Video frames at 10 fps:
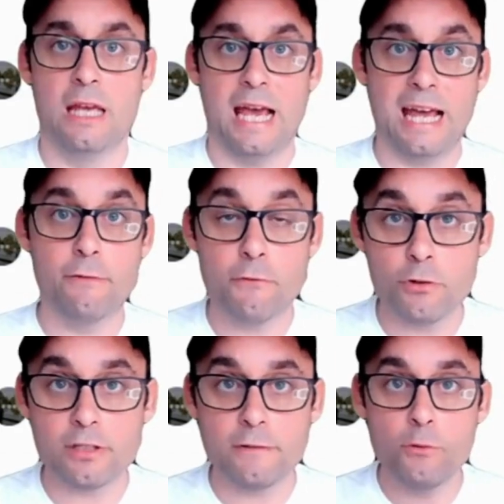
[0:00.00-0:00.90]
And of
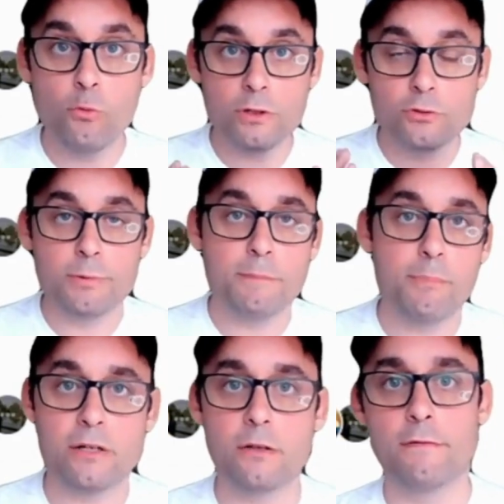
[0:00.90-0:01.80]
course, if you want to be
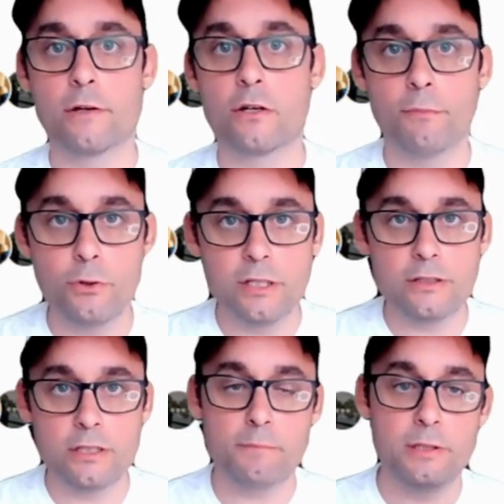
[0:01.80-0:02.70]
part of a
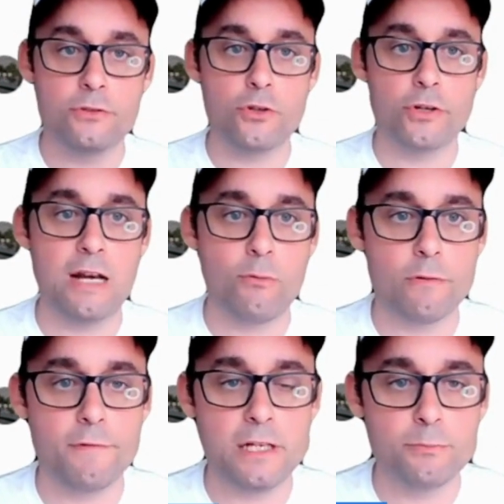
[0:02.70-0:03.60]
community, please join our
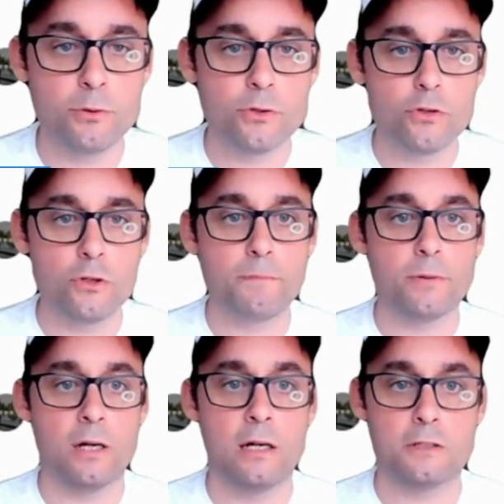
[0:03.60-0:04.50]
Facebook group,
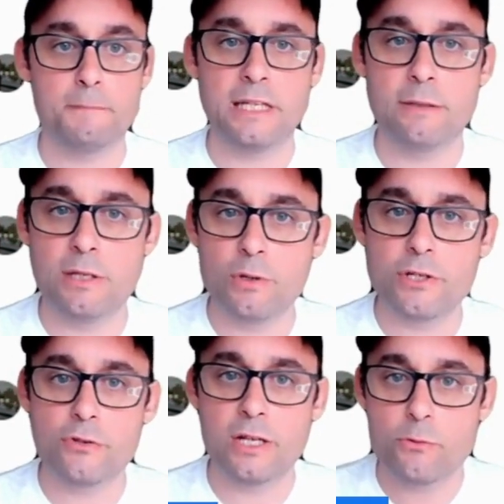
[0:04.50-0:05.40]
Spain
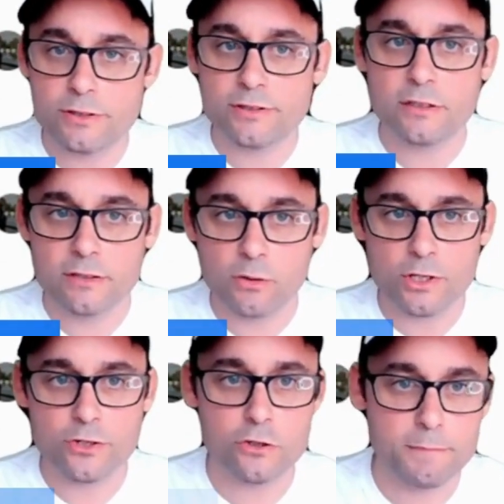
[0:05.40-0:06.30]
Immigration and Residency
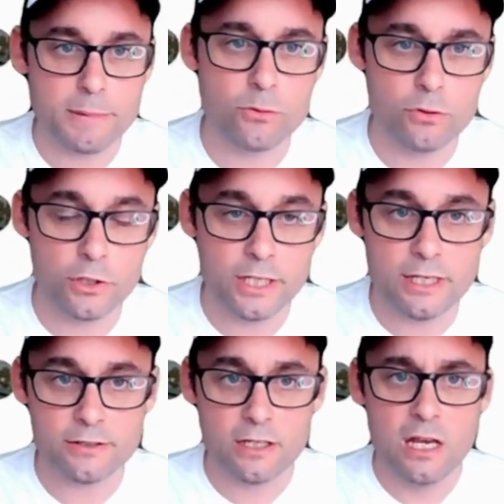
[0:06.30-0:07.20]
Questions,
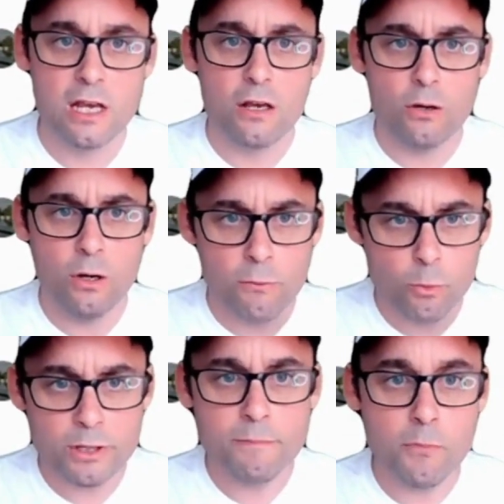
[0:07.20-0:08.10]
Spainguru.yes.
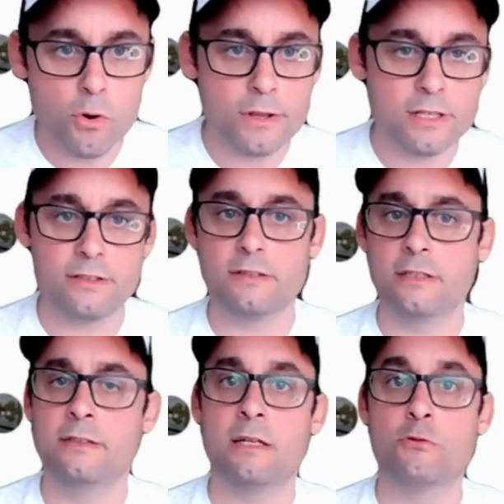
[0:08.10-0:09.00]
With more than
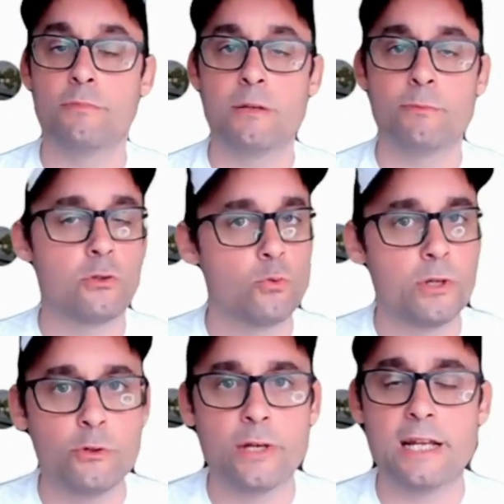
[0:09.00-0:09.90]
16,000 members, where
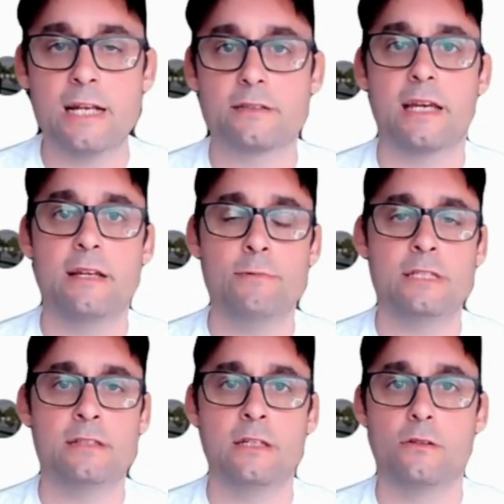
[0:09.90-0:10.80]
you can ask any
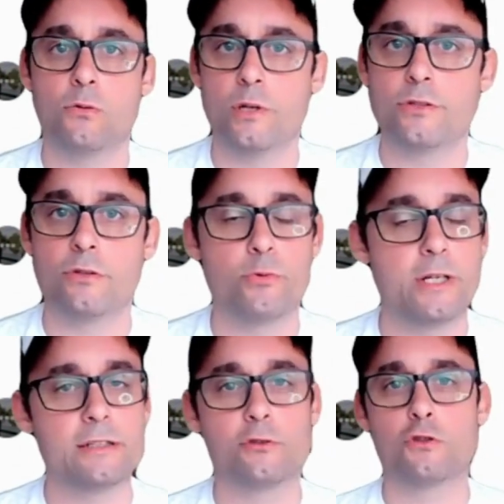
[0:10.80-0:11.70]
single question
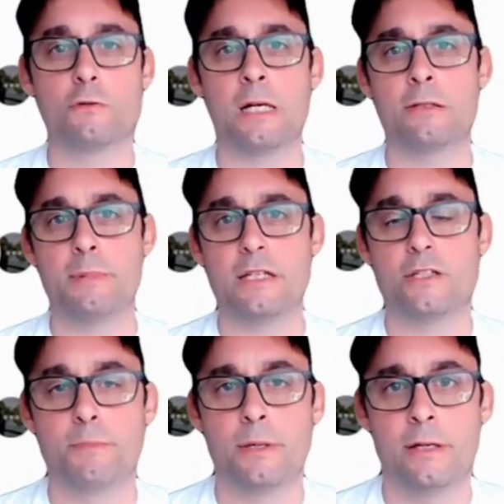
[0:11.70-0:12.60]
related to Spanish
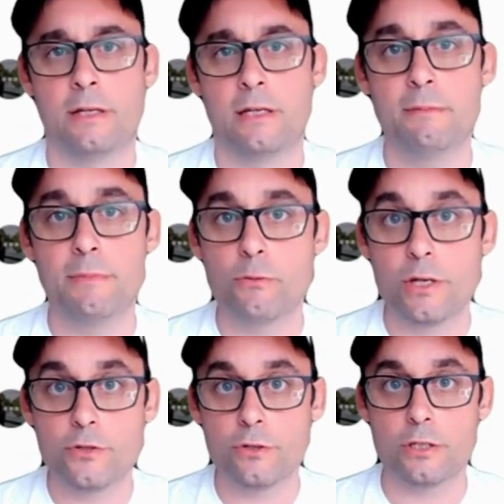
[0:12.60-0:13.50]

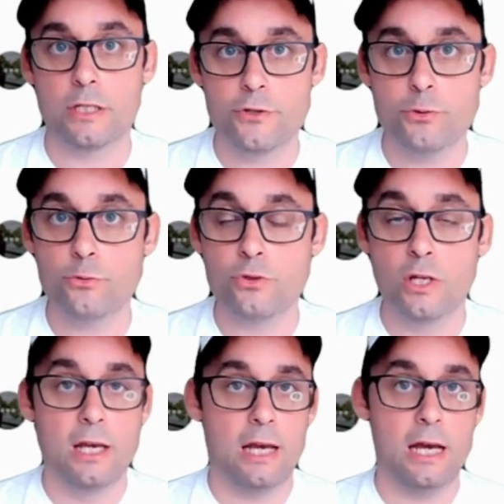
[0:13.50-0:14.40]
immigration issues,
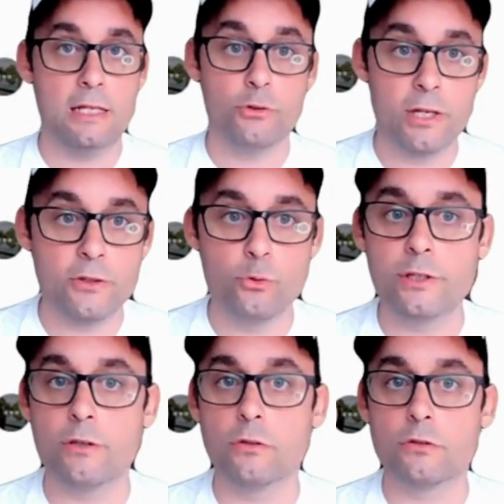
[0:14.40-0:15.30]
and you can do it
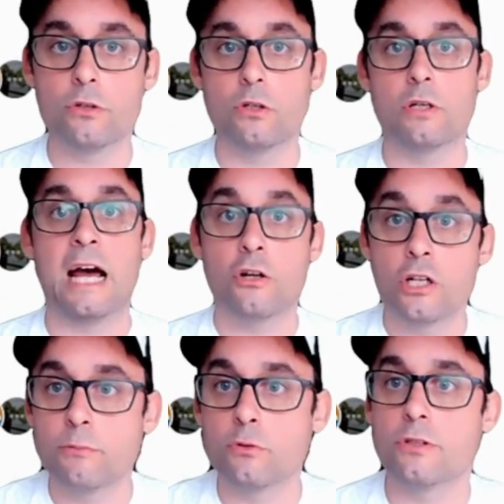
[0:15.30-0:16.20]
also
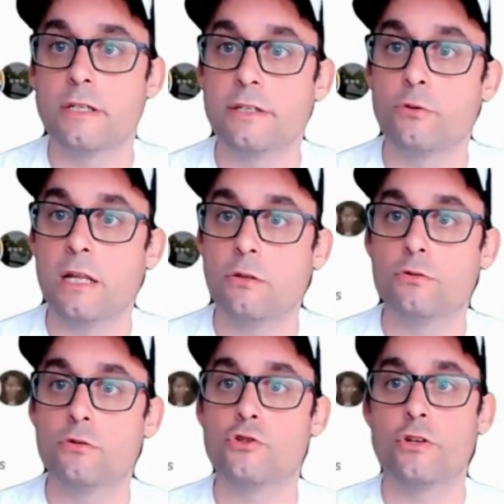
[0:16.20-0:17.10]
anonymously. You can
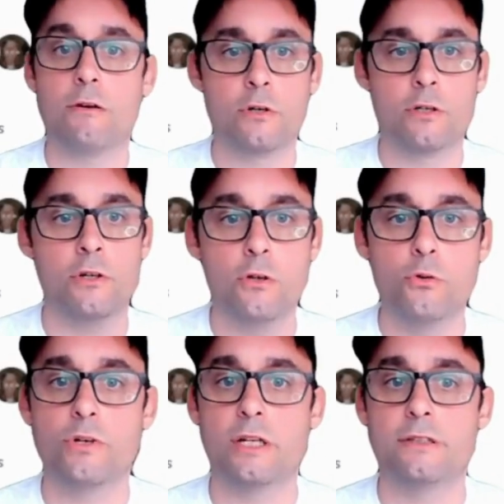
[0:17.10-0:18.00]
also join our
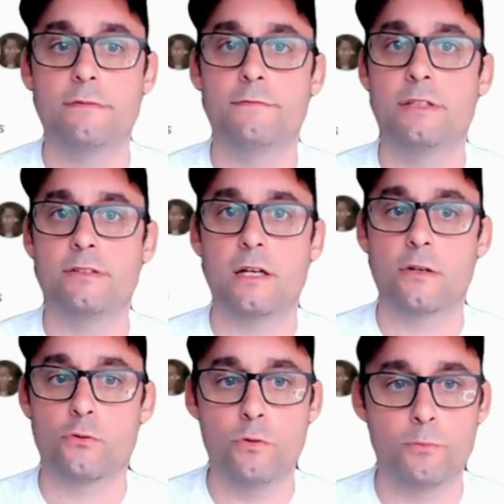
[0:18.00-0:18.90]
non-lucrative visa
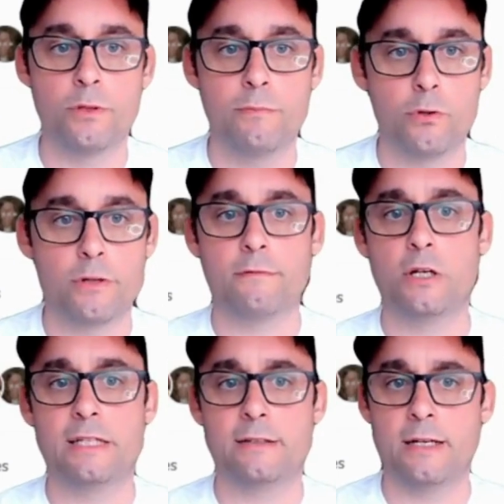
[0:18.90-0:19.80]
group with more than
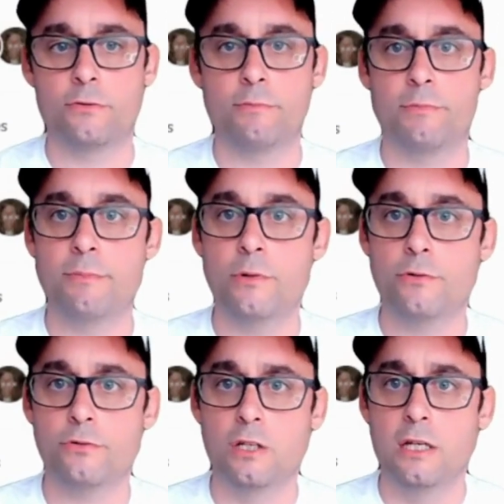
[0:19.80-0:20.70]
800
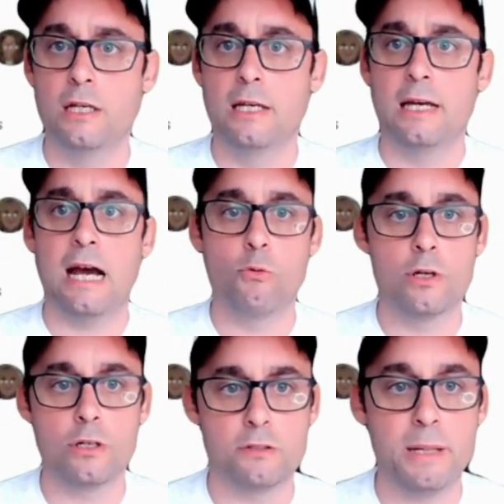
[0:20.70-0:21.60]
members,
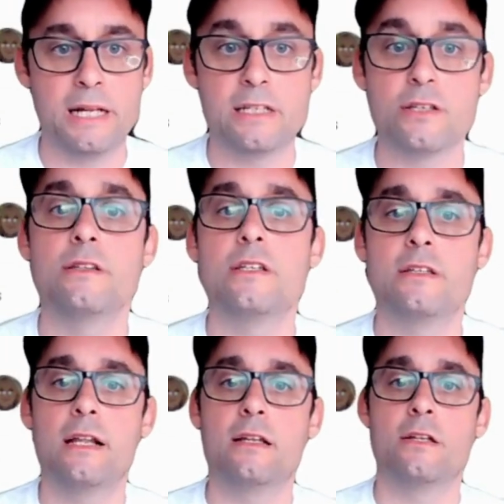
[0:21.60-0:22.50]
our Spanish
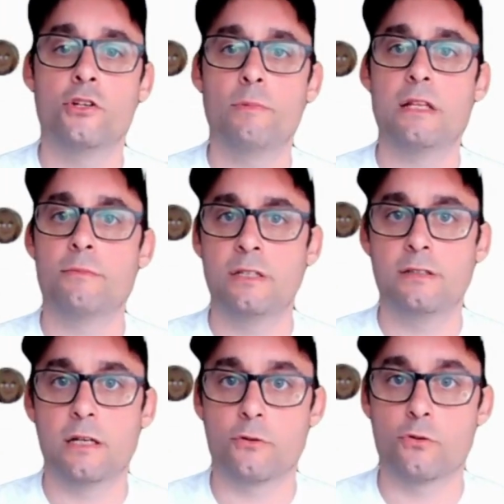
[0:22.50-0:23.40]
digital nomad
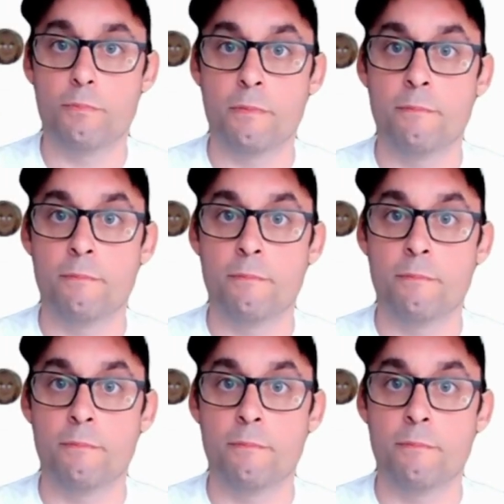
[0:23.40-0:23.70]
visa group.